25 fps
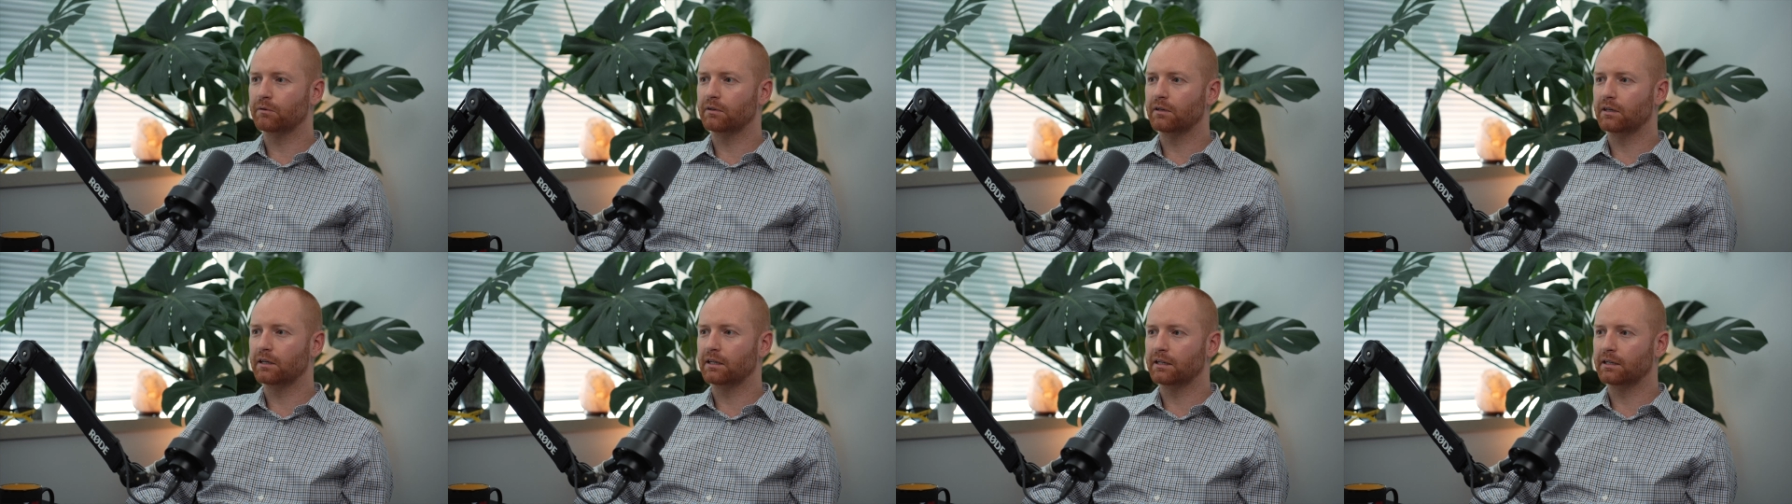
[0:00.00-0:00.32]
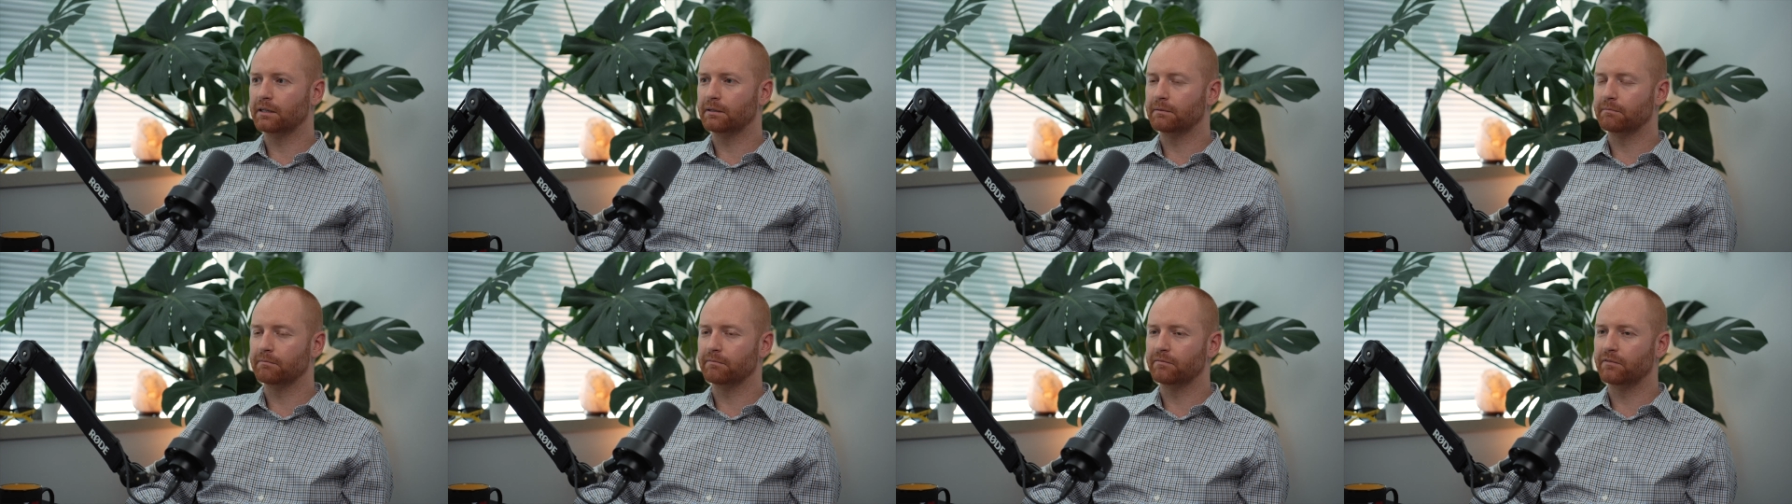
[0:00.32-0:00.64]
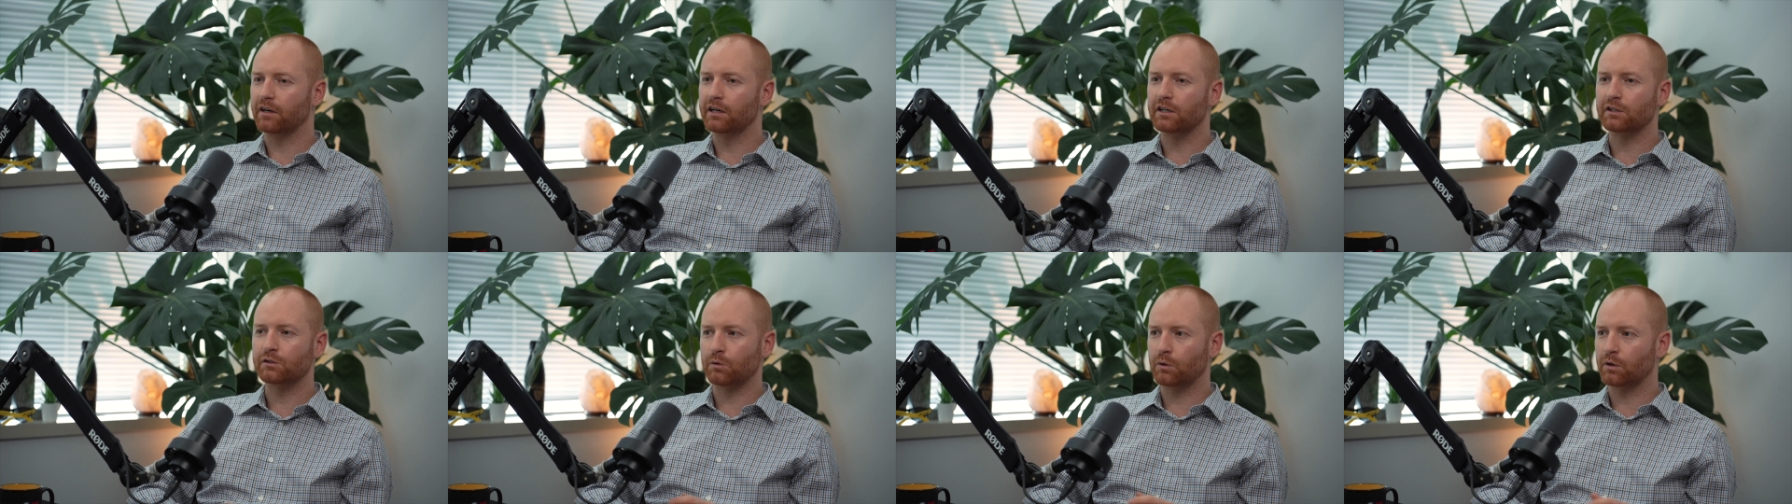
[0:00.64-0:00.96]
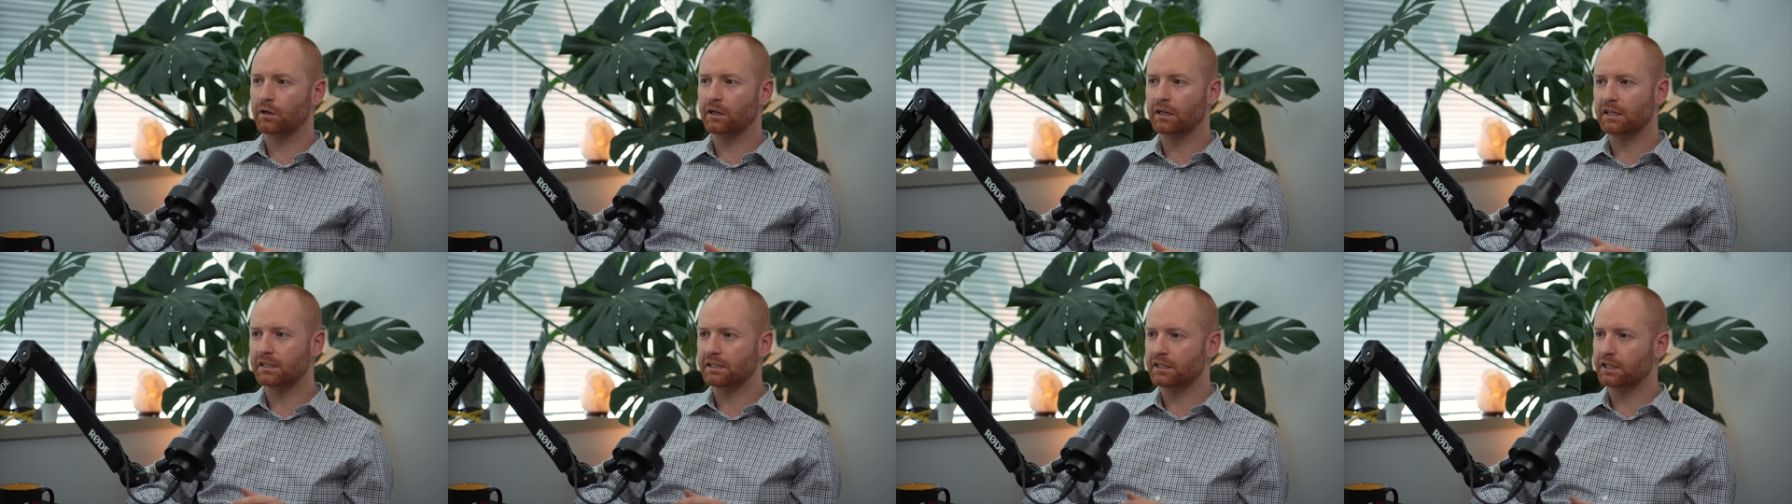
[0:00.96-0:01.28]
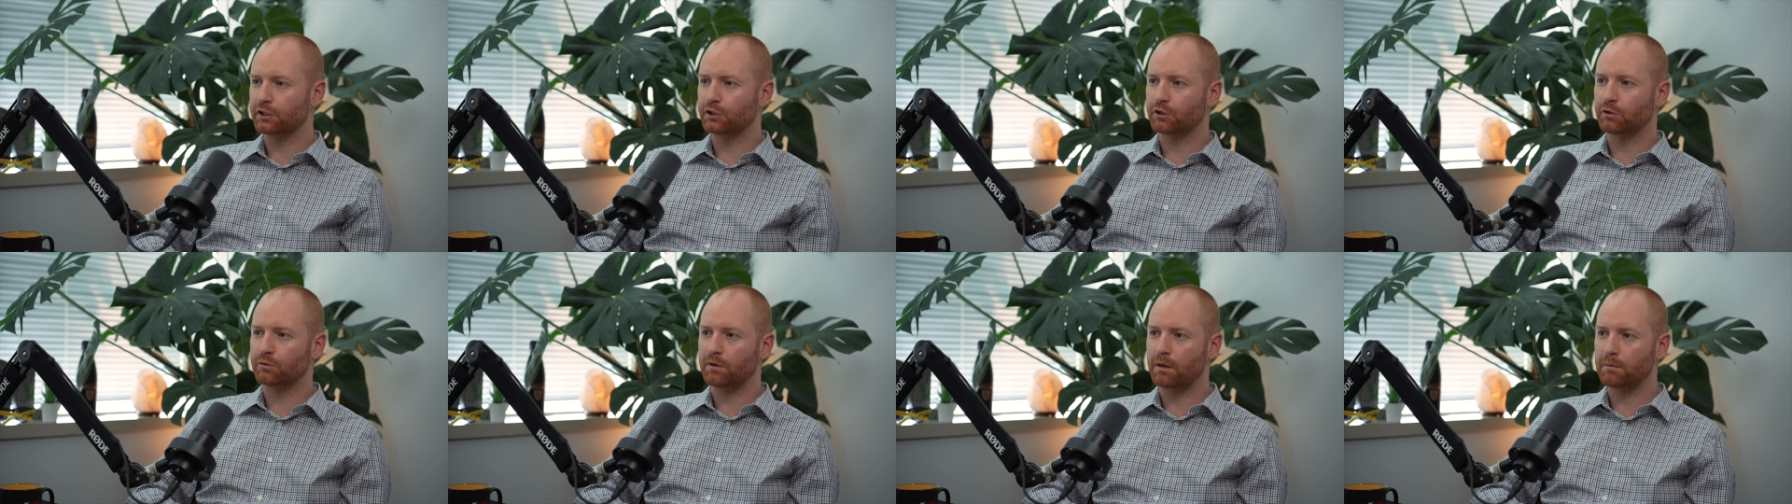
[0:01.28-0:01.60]
various
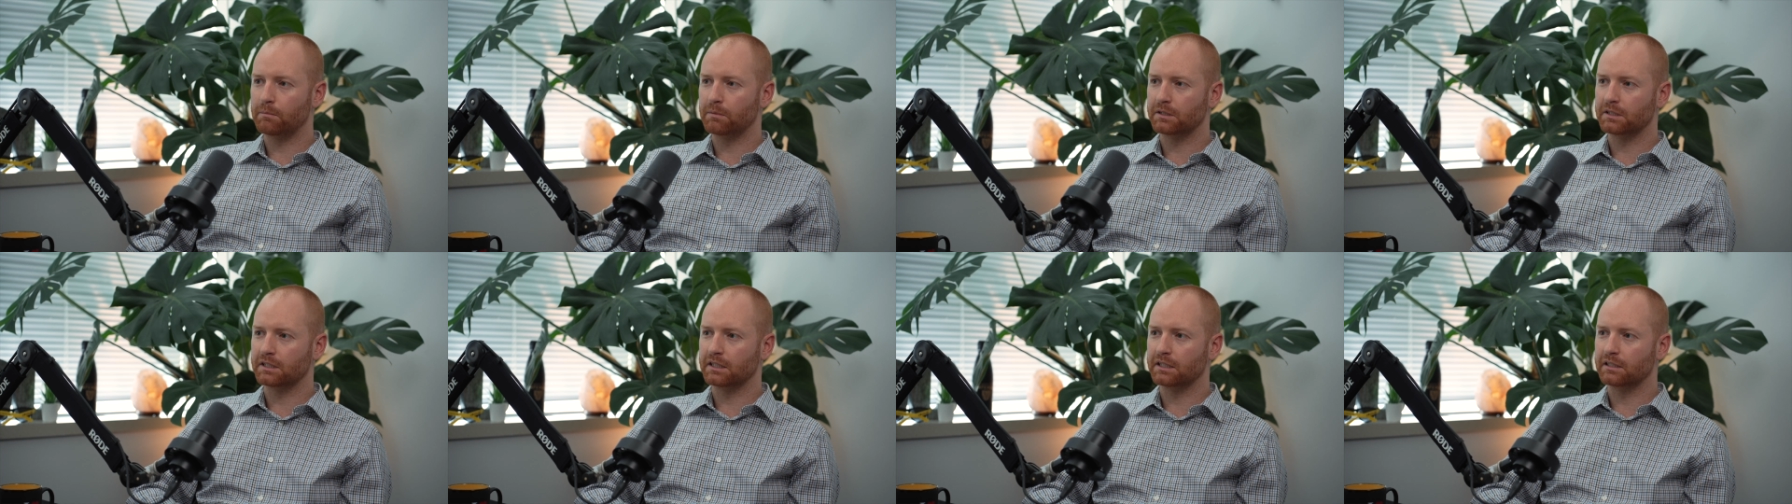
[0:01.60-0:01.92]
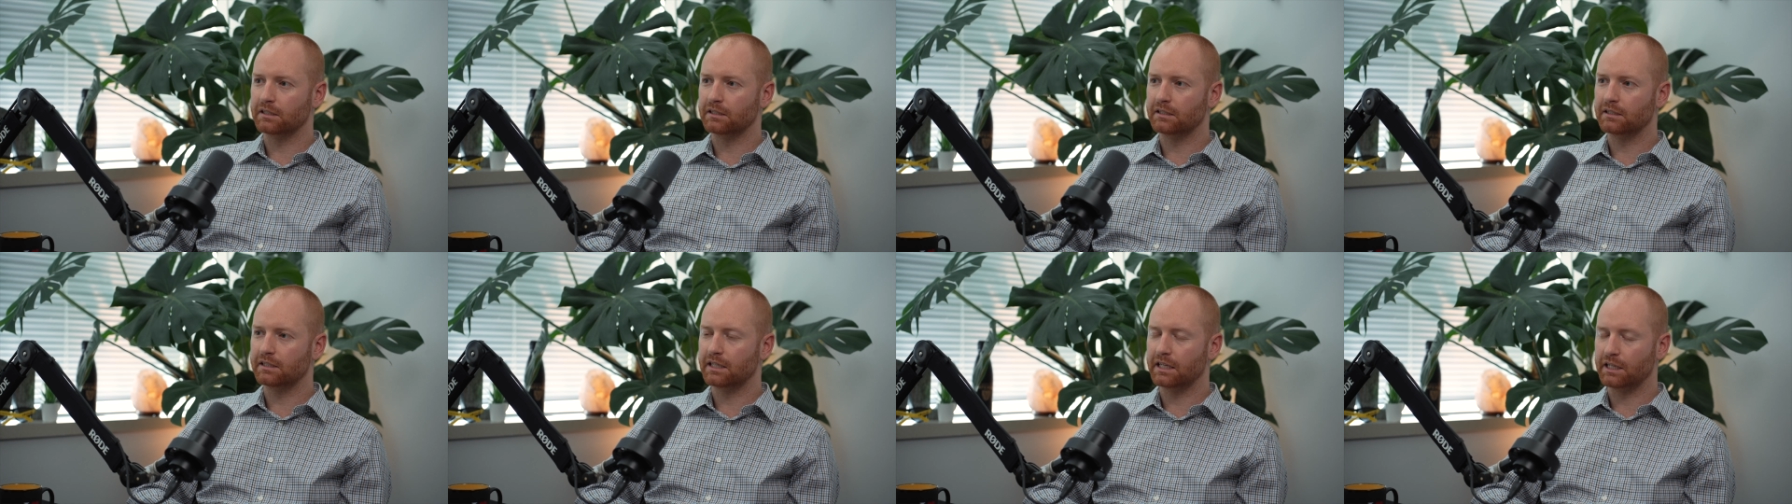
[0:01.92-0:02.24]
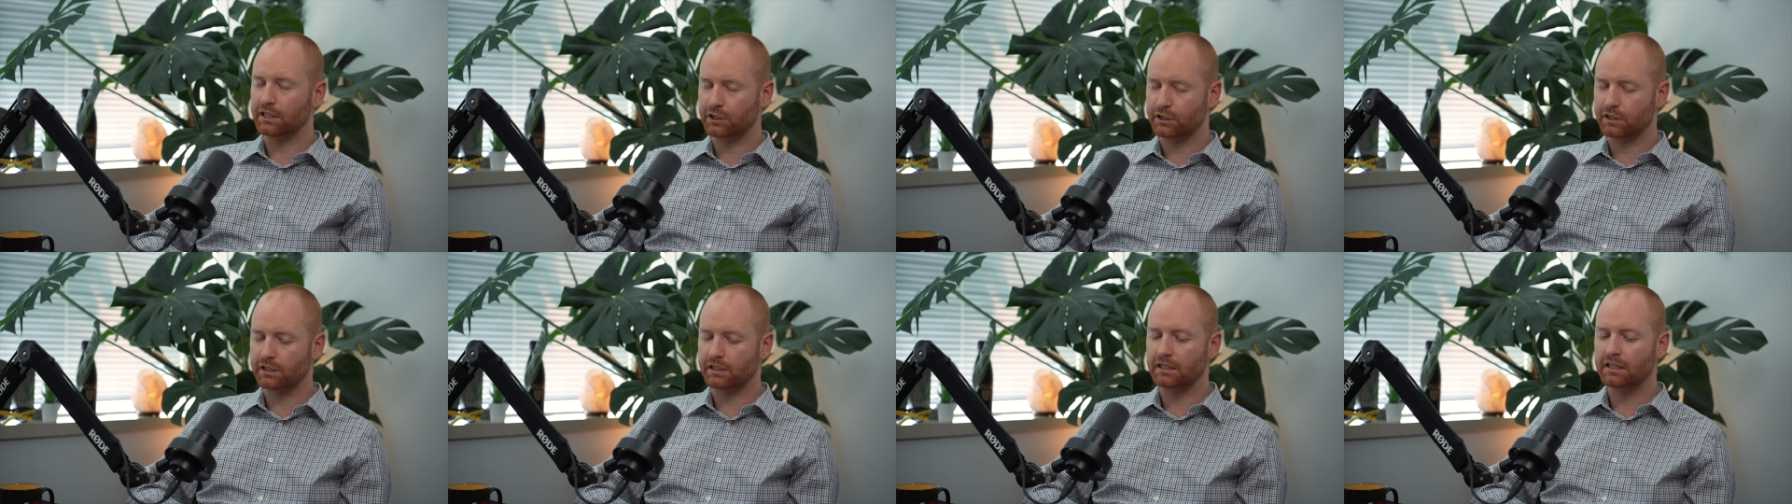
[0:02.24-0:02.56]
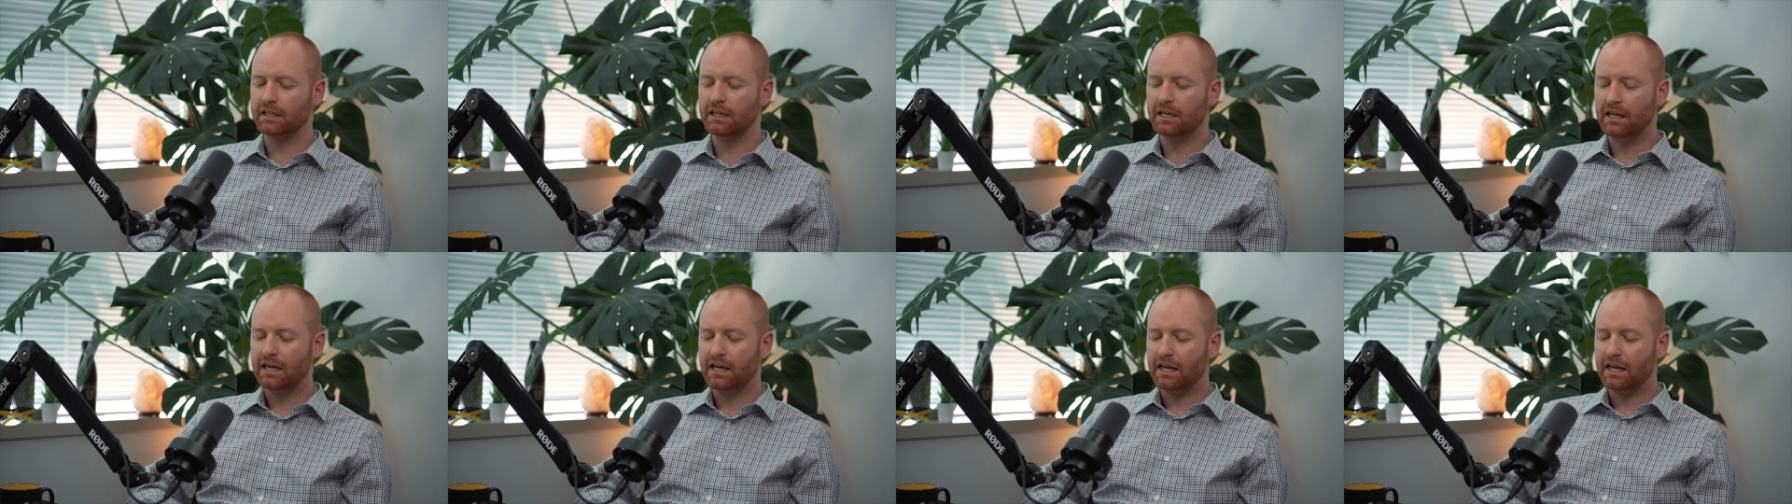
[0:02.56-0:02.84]
organizational representation.